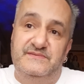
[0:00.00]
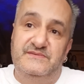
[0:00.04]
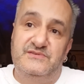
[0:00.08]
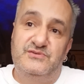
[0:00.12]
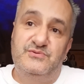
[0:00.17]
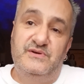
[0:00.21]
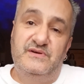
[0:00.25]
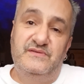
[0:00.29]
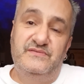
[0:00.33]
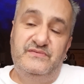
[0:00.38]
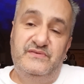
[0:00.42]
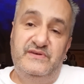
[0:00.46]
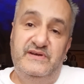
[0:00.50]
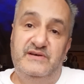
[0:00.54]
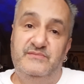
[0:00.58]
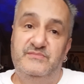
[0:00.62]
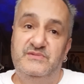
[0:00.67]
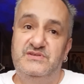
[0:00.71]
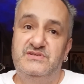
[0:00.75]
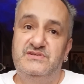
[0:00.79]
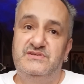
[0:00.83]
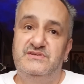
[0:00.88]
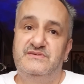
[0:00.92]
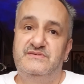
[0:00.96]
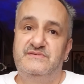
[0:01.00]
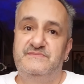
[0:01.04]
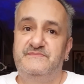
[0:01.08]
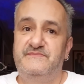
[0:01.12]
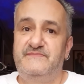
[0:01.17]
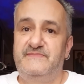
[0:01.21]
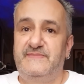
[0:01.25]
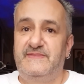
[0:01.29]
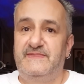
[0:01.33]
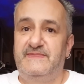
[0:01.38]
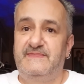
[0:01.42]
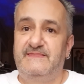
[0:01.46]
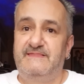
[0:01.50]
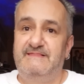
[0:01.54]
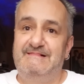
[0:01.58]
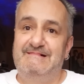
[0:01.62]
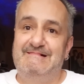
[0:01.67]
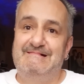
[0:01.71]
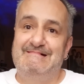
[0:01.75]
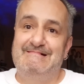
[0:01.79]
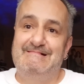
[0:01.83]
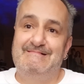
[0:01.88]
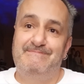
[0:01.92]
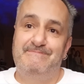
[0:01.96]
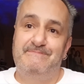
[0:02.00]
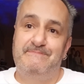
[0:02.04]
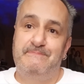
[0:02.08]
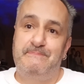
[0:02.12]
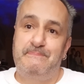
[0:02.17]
12th round, which I